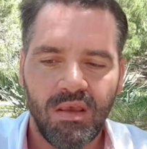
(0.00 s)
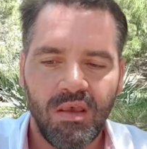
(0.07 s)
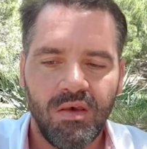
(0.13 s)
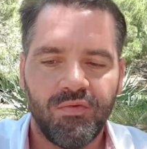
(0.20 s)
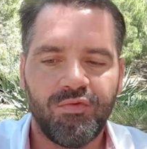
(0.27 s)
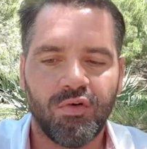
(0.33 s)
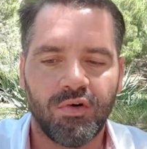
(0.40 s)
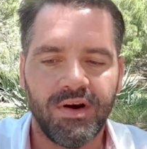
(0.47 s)

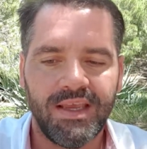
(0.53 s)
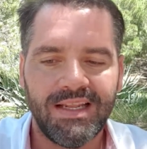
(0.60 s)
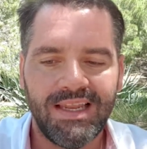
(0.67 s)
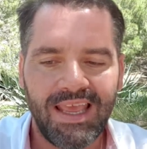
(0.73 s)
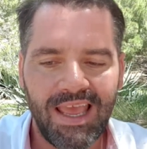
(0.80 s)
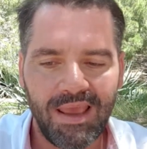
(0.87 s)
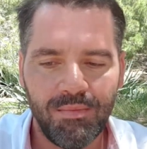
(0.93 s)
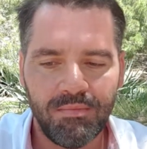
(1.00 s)
For in
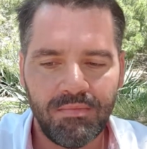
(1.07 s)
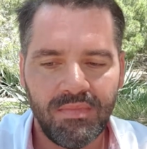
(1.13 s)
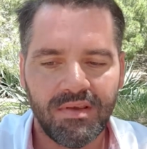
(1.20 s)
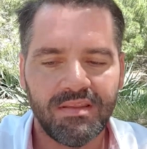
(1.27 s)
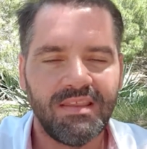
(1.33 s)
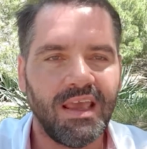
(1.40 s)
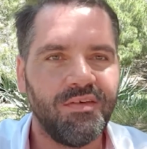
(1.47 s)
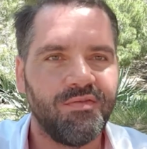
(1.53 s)
him
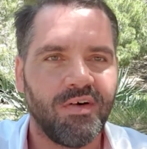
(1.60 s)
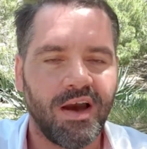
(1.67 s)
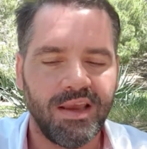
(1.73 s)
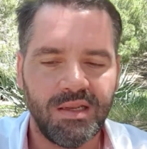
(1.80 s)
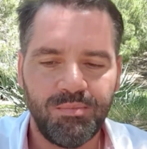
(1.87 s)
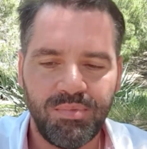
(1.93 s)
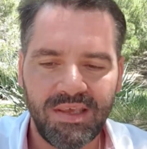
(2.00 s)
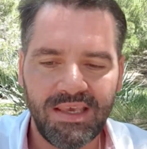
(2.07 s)
they
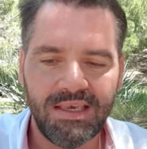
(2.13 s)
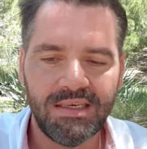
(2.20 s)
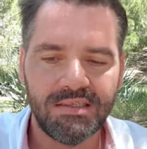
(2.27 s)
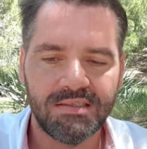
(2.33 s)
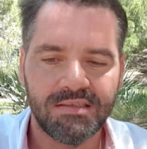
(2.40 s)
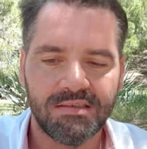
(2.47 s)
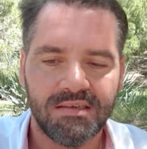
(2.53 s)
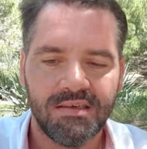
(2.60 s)
find
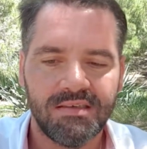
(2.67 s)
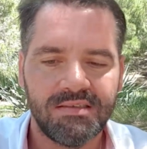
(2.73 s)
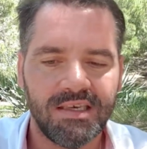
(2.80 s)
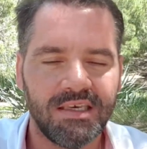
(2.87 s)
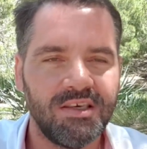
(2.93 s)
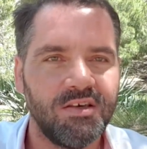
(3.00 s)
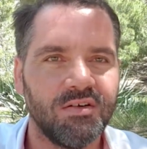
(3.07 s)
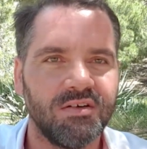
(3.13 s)
peace,
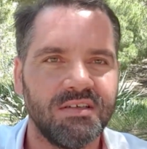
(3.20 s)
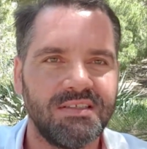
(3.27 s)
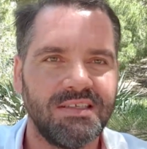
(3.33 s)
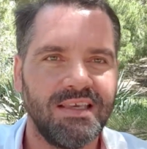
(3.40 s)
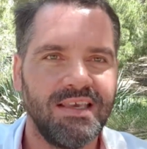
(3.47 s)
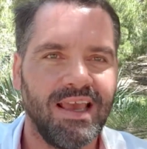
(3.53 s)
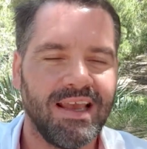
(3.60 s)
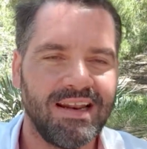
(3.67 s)

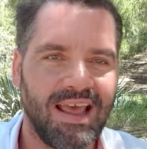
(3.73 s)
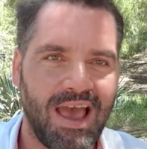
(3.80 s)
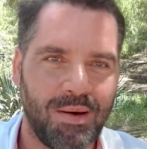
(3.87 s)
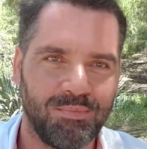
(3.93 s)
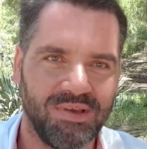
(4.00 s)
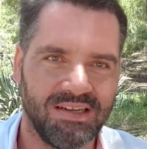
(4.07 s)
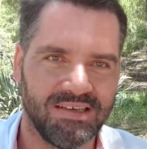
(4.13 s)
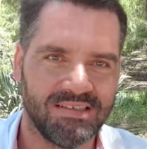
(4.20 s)
security, and
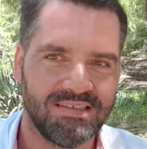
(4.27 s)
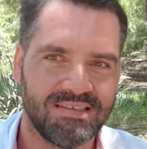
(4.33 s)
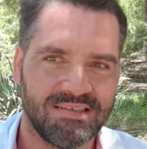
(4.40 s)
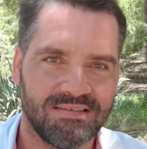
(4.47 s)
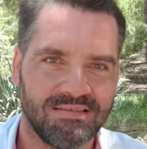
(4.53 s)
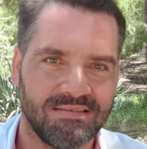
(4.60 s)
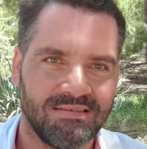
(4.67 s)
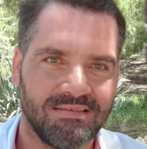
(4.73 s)

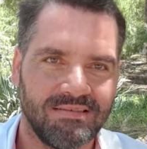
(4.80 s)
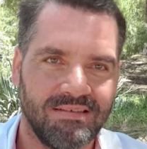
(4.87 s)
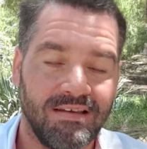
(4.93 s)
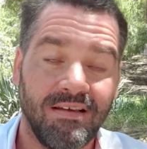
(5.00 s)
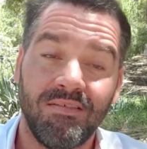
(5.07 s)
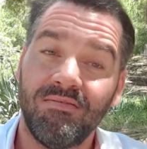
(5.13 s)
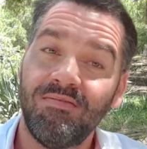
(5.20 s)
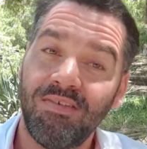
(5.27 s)
happiness.
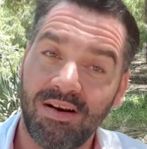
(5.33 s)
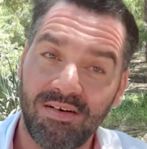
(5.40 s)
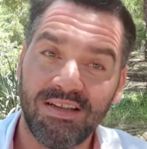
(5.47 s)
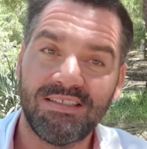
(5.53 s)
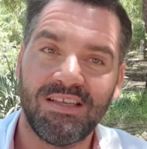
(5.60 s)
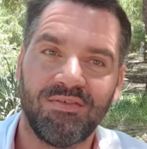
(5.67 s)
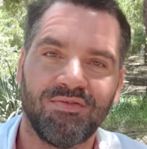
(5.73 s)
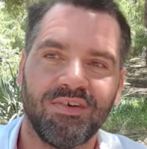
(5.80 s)
Very
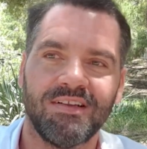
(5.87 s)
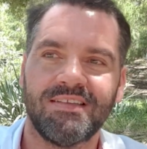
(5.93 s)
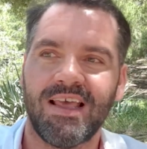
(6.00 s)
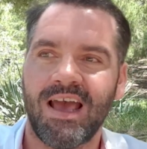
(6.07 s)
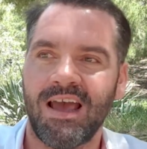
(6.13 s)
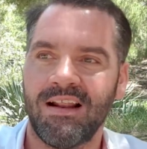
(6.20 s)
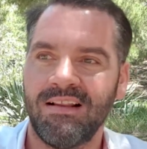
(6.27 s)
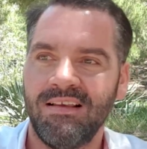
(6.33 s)
different
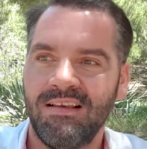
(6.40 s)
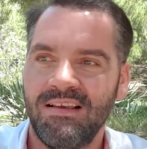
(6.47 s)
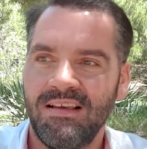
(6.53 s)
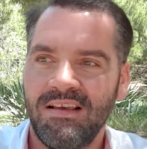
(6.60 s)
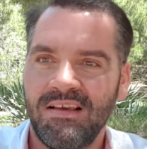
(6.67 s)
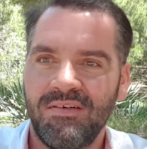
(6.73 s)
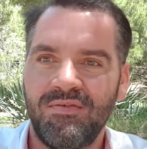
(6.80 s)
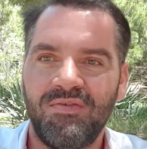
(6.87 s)
than
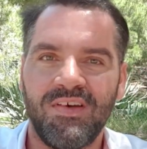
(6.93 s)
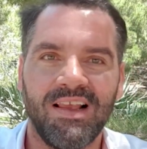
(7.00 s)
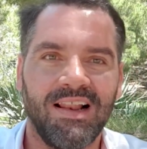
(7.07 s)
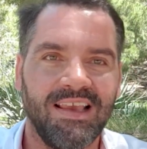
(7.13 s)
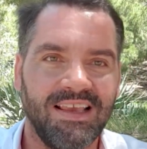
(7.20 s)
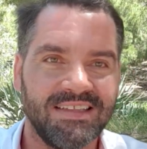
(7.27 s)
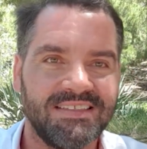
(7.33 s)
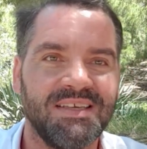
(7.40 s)

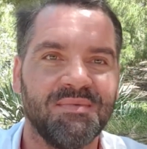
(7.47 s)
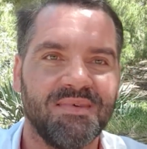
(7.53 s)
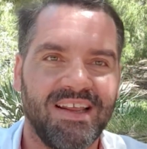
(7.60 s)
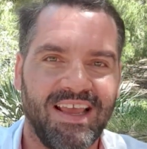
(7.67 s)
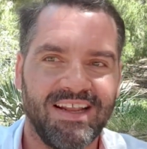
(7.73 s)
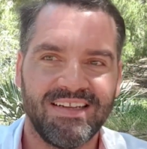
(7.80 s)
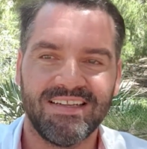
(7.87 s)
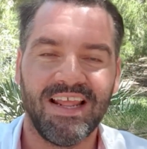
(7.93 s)
feeling
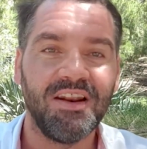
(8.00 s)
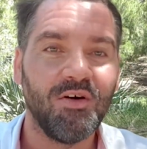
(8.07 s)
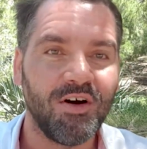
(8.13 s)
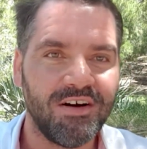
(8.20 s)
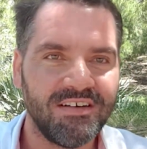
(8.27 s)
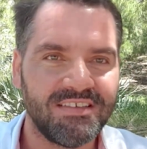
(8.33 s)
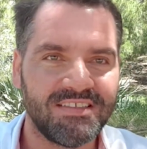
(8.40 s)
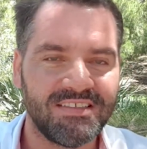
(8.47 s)
intimidated and
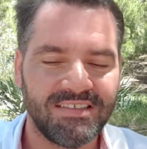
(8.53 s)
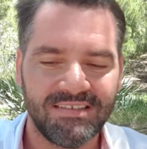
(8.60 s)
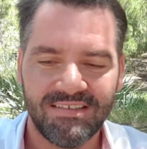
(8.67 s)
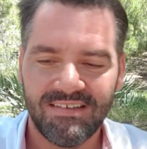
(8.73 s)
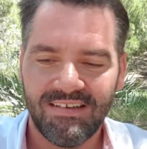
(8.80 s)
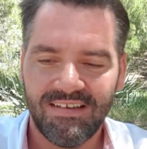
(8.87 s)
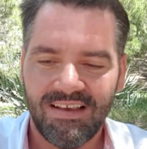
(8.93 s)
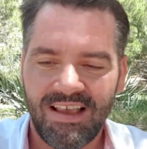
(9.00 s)
hurt,
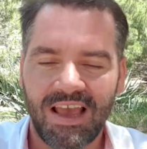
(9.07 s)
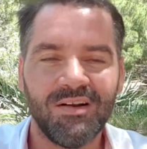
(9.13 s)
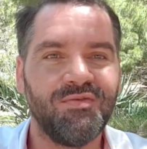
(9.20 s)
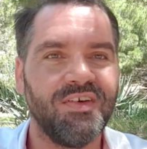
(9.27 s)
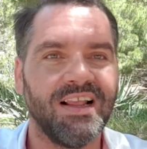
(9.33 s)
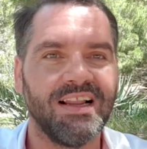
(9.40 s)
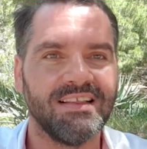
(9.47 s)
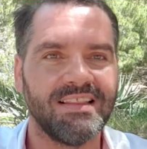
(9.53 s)
and
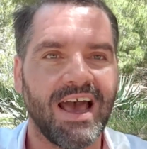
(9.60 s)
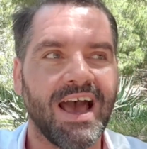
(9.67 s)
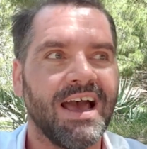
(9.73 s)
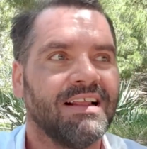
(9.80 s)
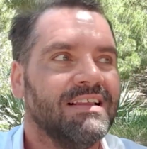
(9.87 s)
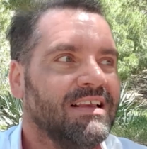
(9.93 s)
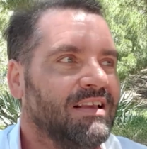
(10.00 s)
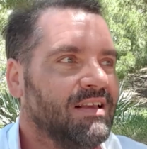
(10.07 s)
feeling
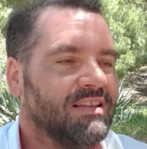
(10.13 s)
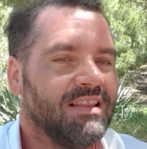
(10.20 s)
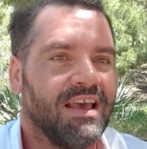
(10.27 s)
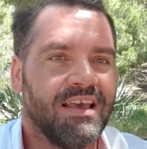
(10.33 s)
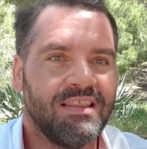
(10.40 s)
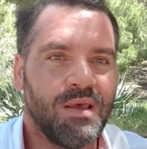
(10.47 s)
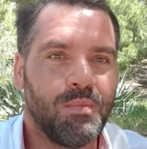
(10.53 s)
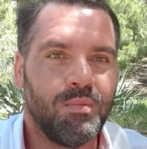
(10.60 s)
that
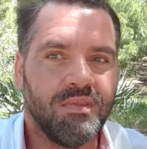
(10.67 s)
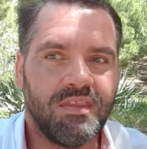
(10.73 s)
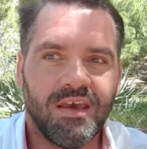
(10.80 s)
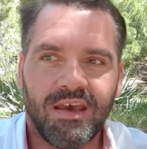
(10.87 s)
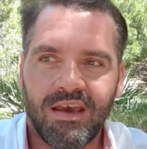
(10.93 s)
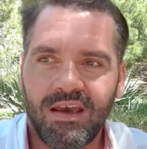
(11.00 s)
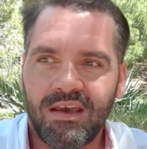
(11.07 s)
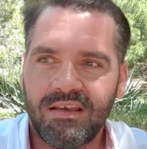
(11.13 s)

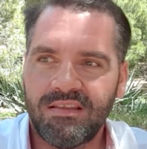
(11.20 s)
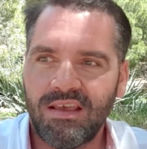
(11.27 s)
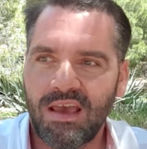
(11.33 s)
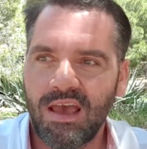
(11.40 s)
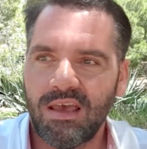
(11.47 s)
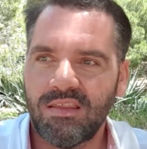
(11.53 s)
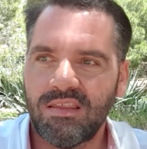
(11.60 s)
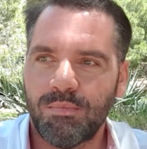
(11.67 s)

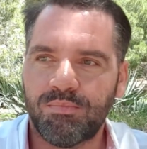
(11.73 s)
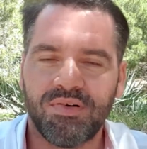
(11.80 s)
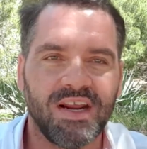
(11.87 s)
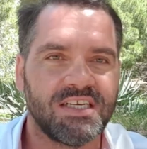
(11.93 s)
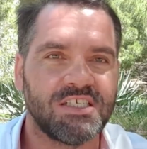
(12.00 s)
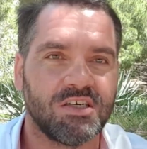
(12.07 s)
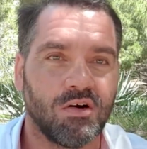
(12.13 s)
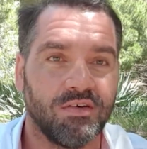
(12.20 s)
the
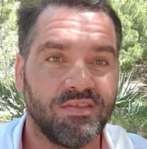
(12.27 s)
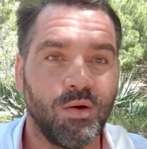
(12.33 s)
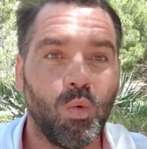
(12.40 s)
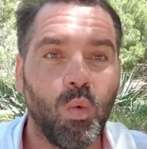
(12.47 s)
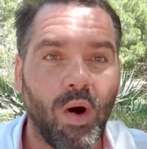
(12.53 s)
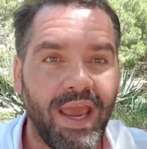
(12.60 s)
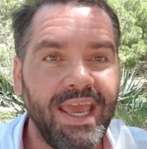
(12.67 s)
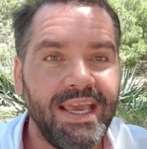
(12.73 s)
pressure of the
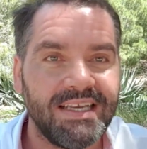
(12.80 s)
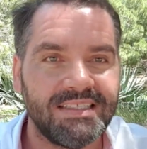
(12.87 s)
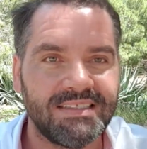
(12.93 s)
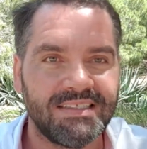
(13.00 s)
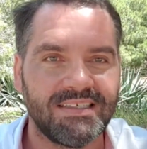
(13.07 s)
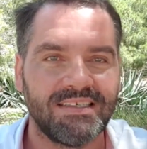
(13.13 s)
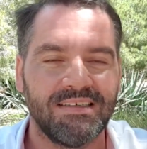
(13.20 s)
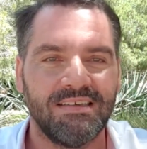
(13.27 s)

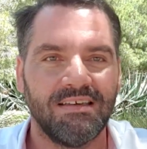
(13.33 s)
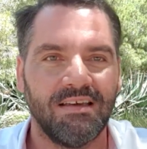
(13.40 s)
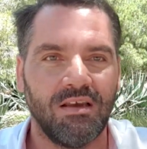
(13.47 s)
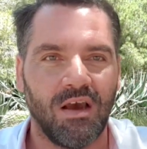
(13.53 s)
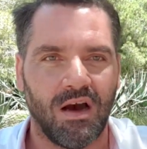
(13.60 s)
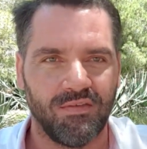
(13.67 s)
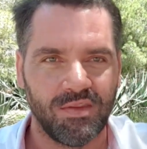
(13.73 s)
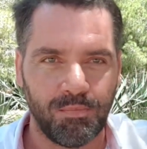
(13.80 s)
weight
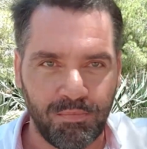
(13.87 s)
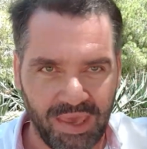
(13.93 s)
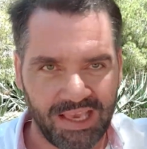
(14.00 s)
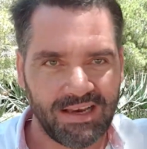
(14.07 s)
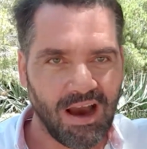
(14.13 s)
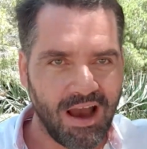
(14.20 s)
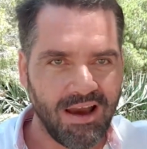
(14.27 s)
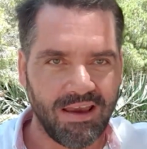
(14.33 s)
of the
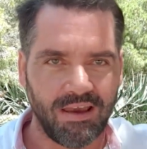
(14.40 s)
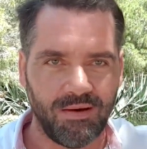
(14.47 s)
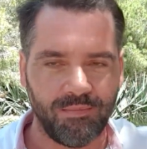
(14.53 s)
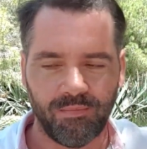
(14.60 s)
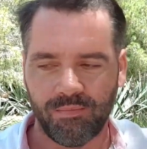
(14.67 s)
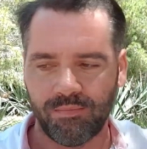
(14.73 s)
big guy.